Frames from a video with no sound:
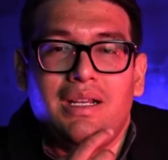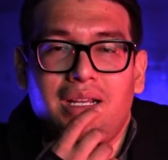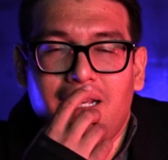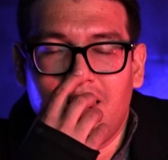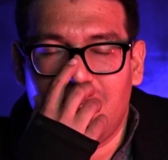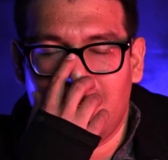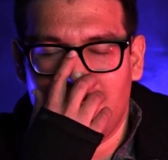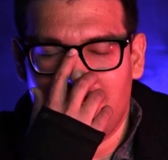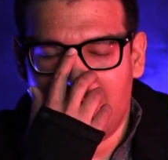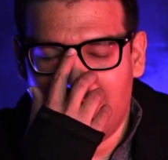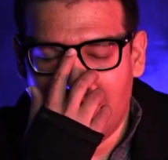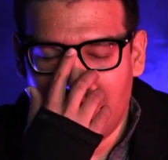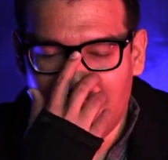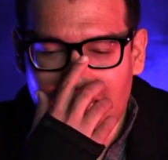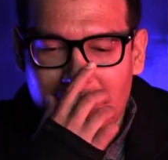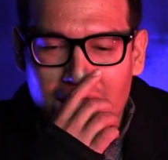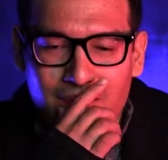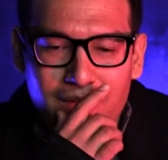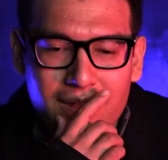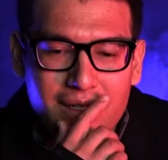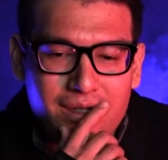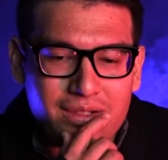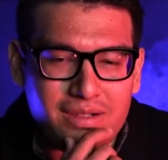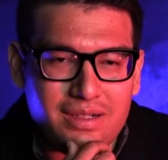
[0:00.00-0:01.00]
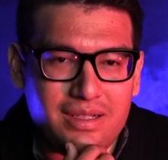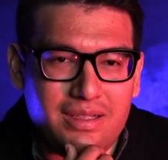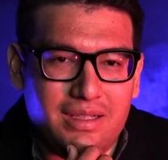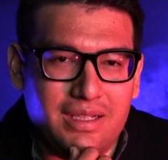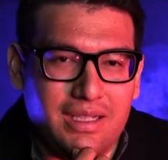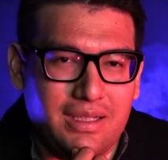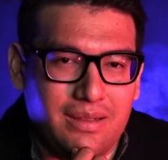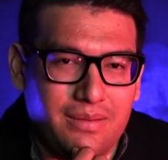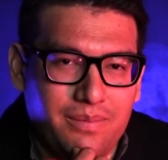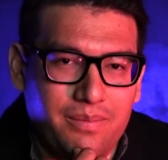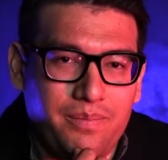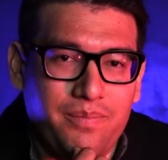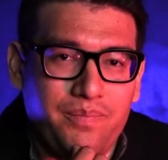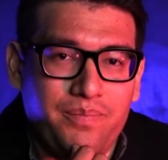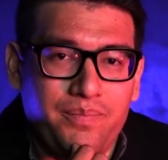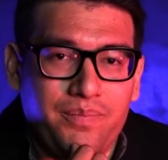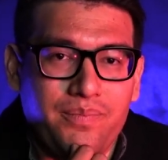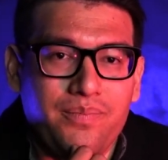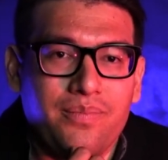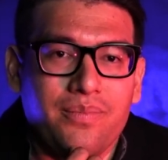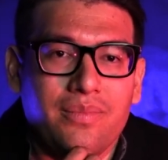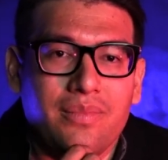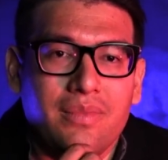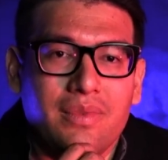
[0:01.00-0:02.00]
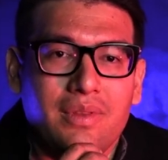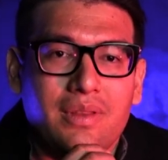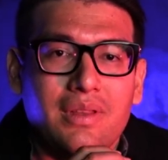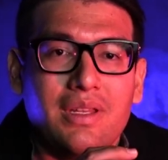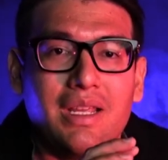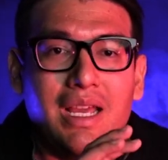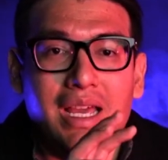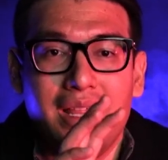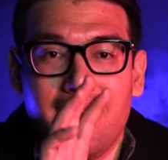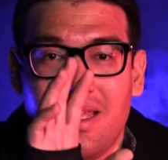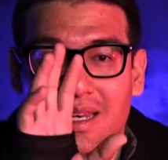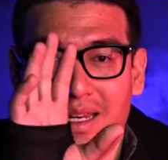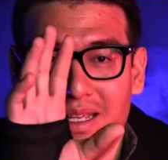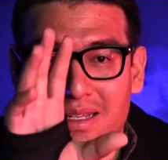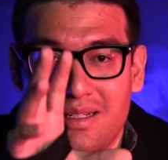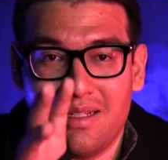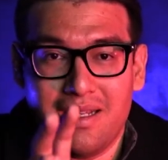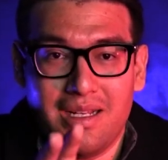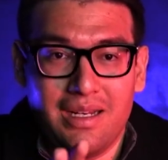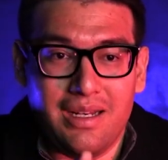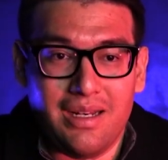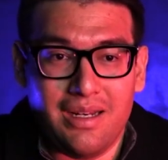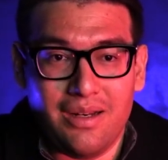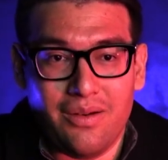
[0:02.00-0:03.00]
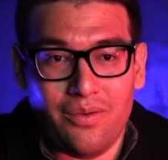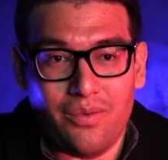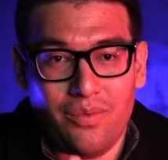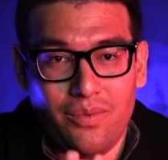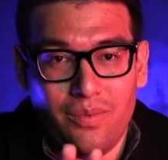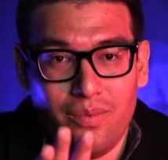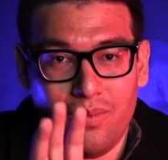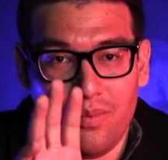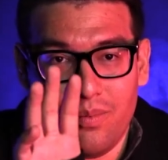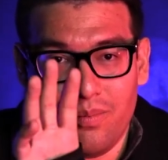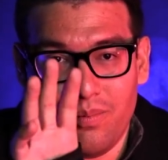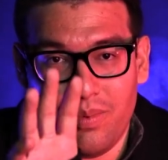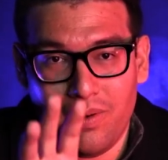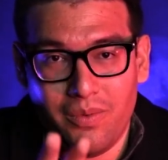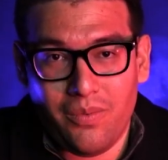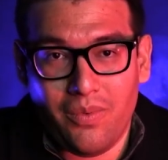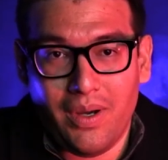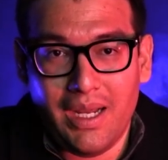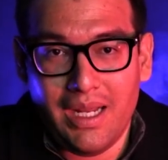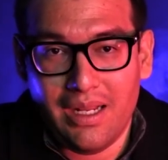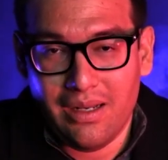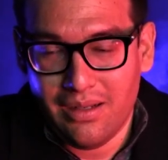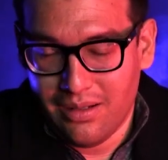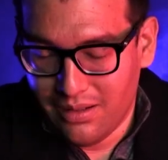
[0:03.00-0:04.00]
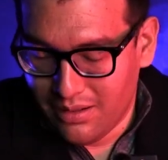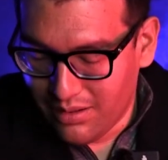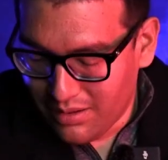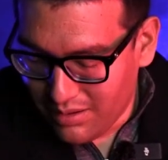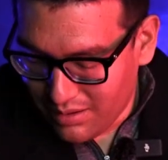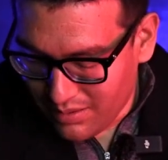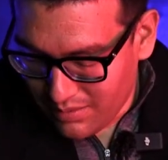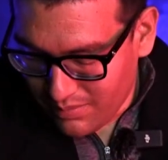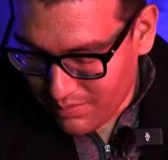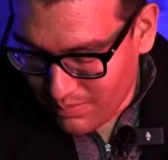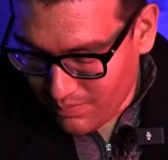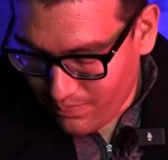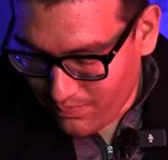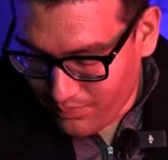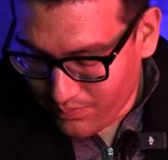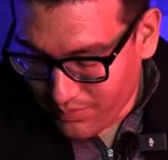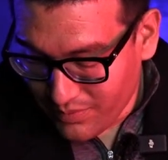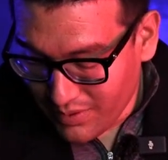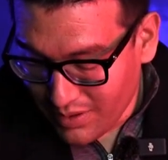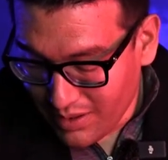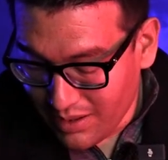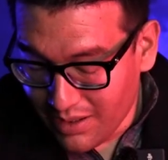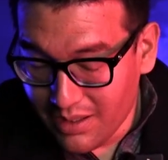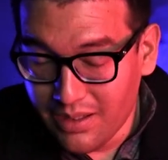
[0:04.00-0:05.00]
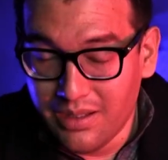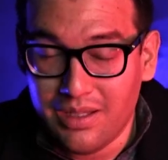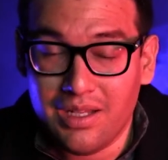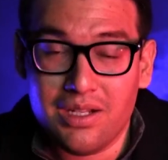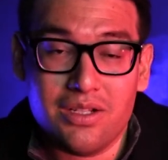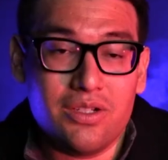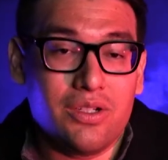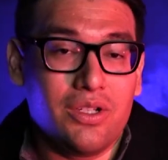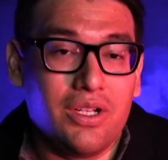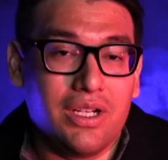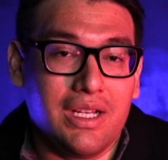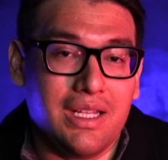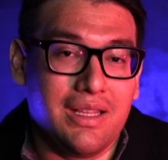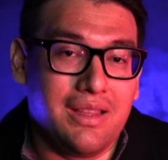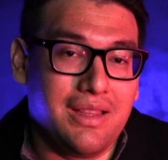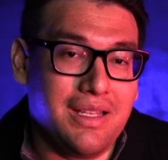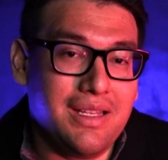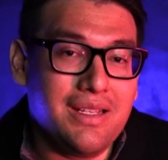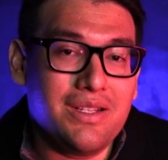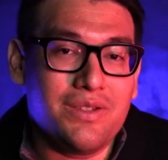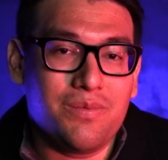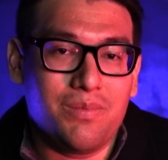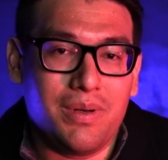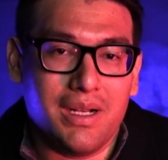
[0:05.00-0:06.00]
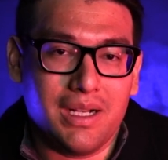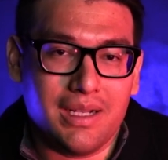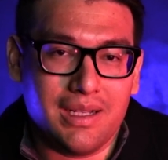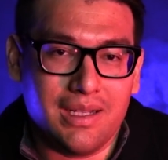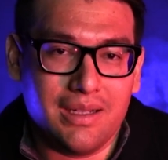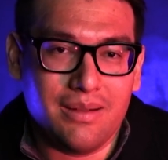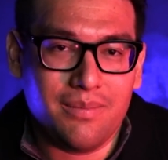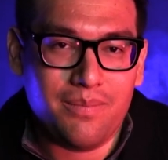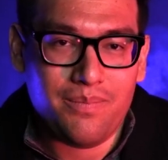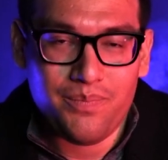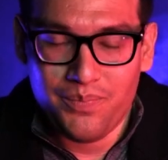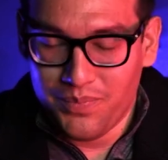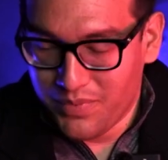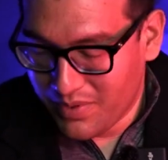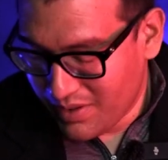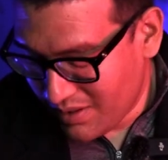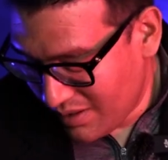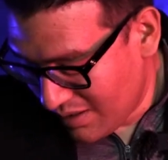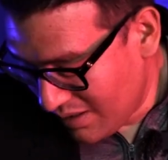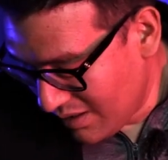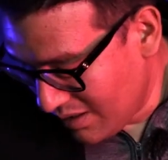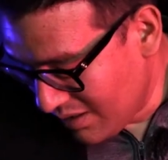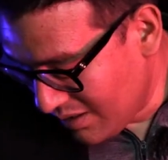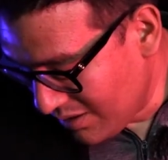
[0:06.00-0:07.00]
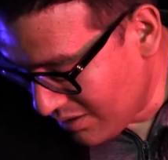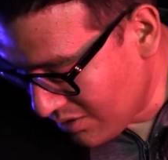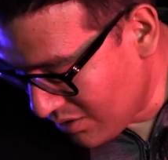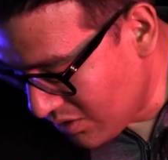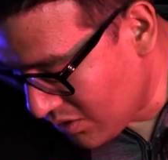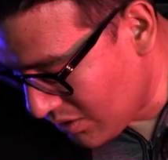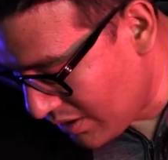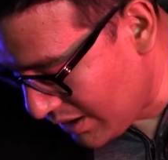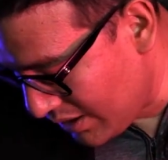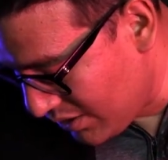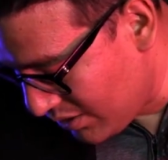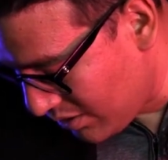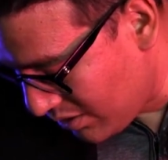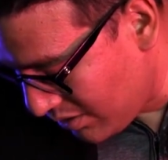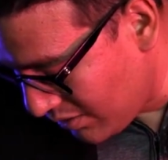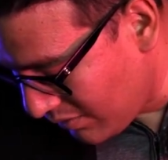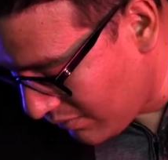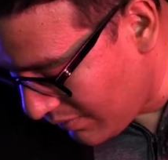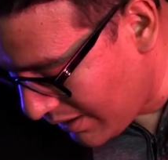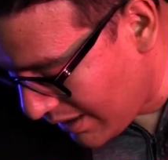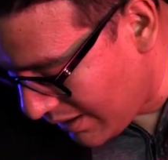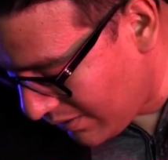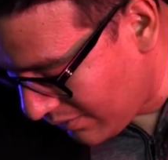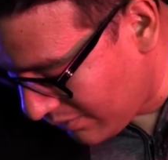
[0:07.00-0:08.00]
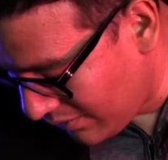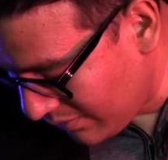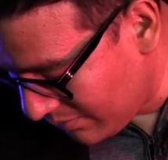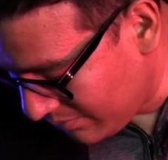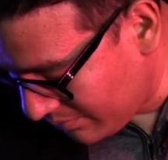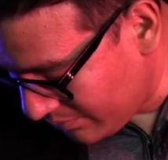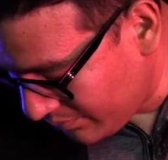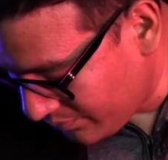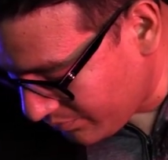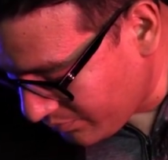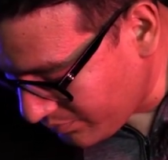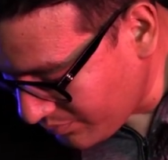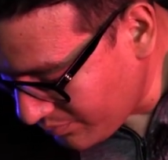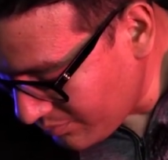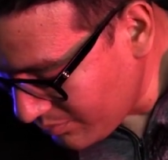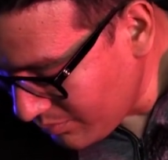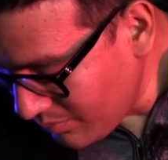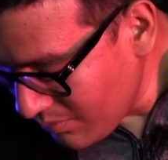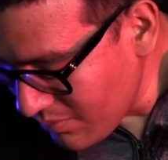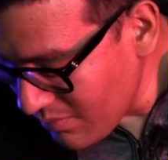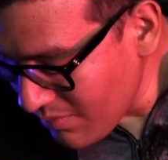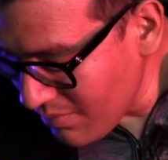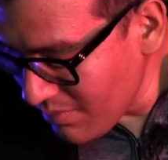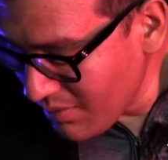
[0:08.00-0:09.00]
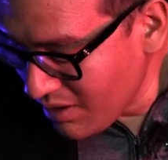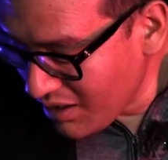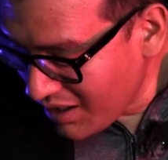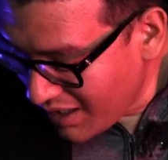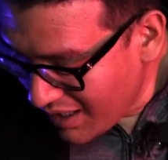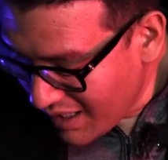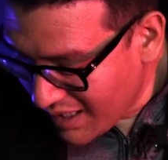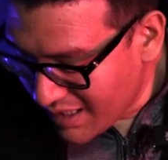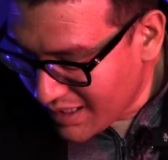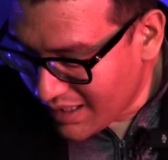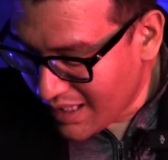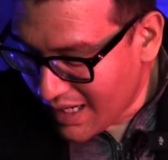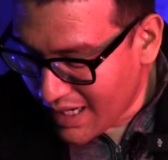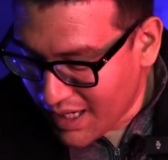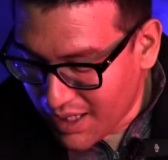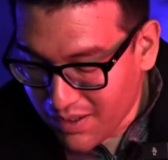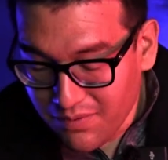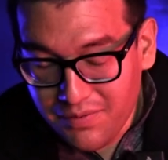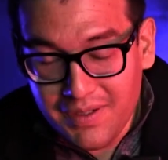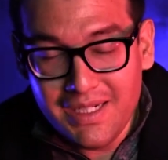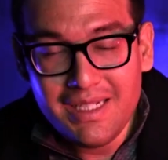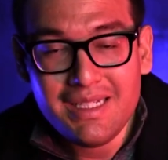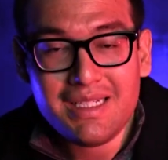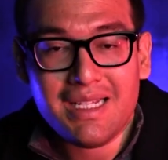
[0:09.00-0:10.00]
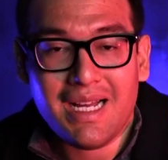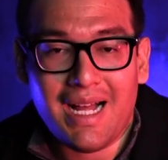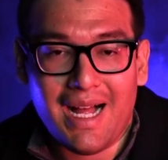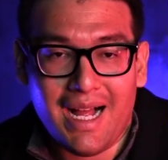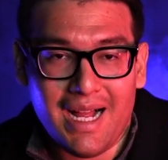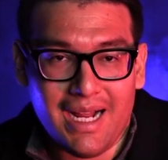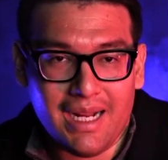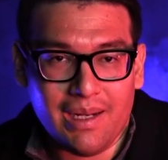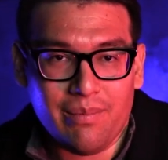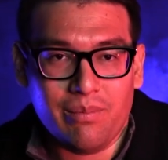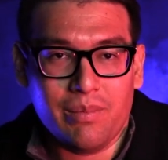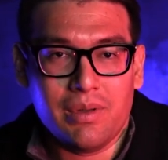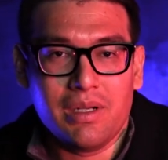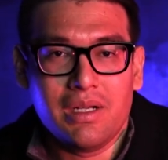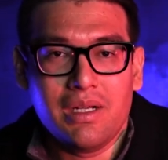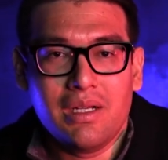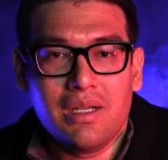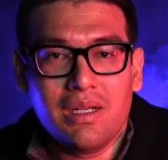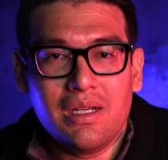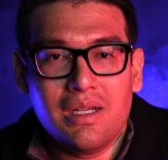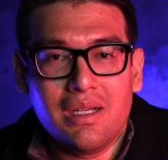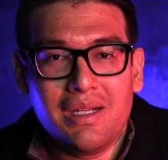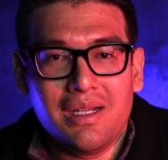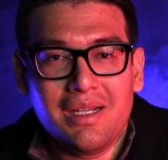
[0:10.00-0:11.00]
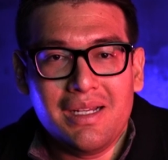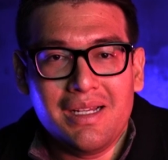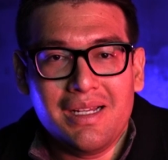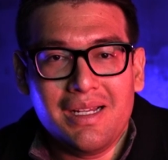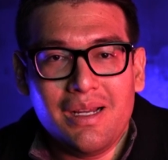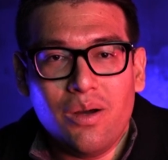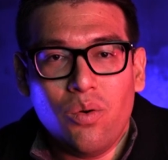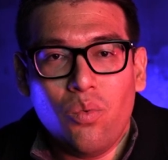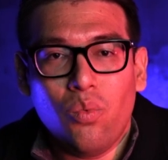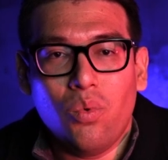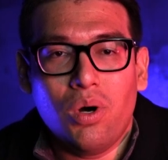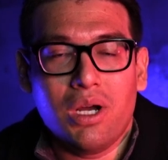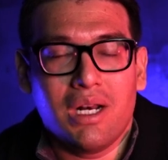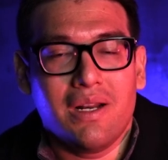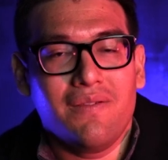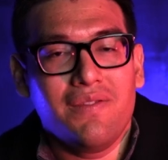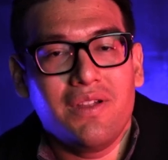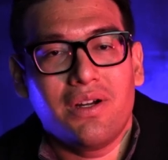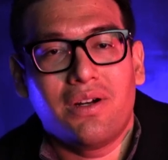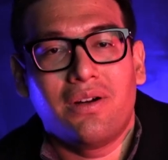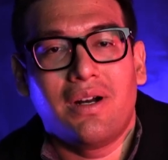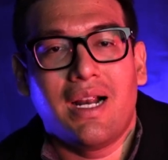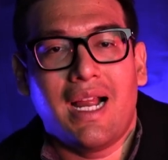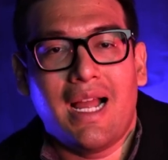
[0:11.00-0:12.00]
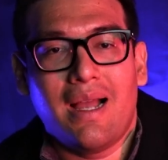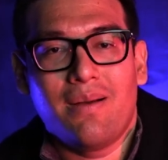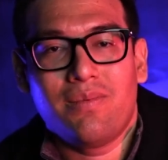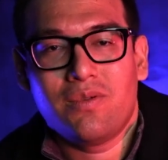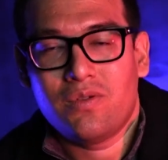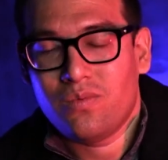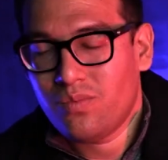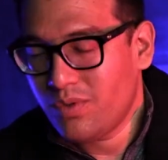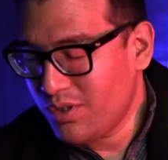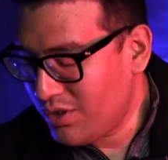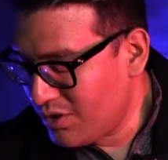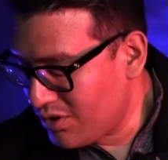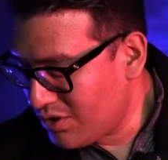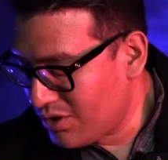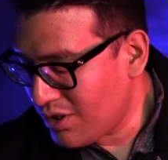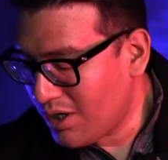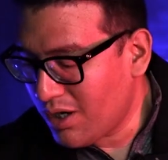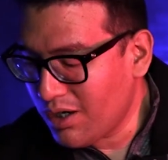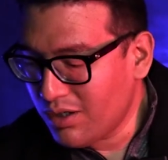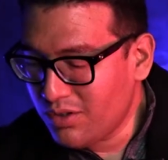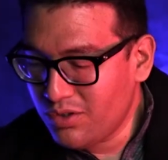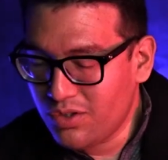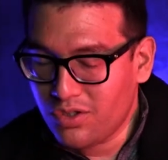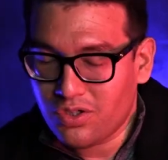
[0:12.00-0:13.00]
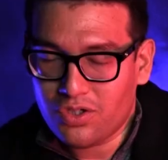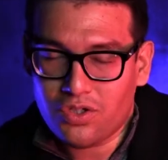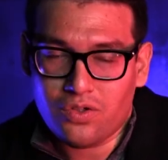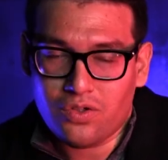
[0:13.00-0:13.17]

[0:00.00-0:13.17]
And he said, "How interesting." And then he said, "But wait, let's look at this bucket." So they turn around, and every time one of the crabs would start to